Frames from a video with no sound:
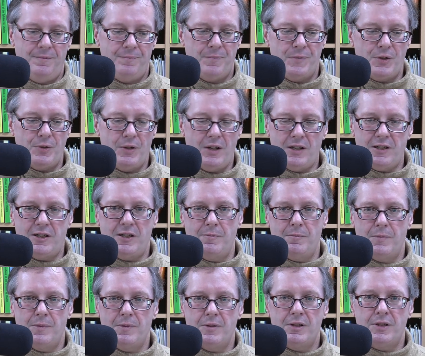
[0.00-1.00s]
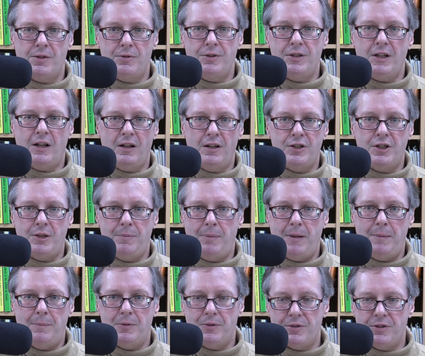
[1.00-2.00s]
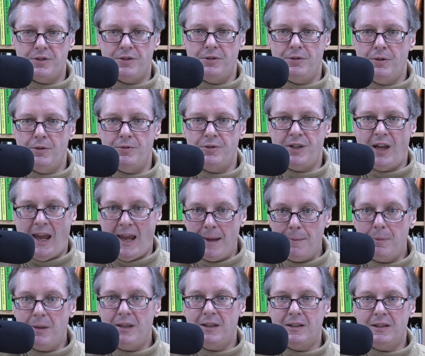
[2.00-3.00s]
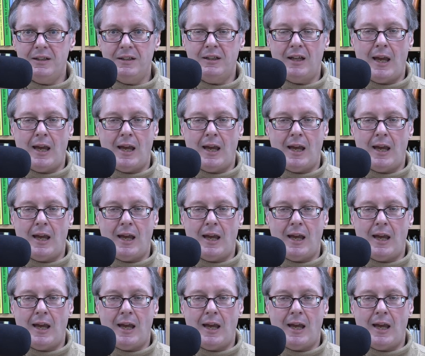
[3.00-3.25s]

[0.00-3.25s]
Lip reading: So yes, some sociology papers do use APA.